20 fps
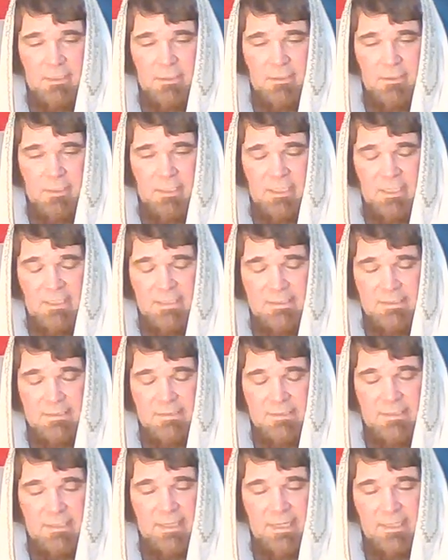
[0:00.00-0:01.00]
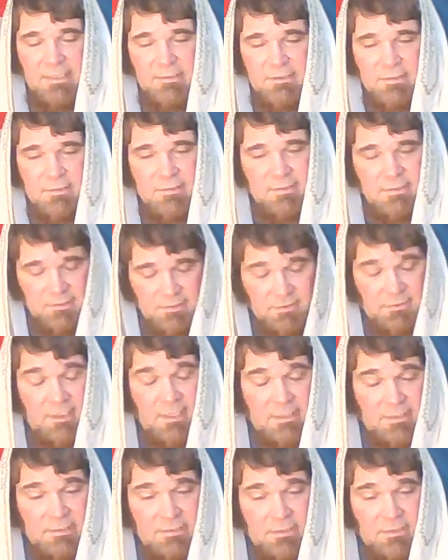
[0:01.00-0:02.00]
your cousins the angels are
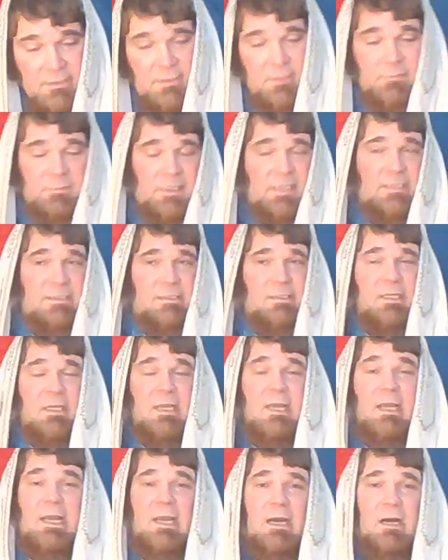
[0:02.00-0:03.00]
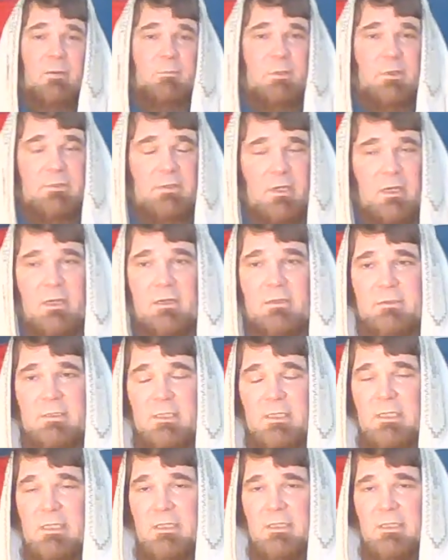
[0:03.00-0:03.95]
trying to do their best help along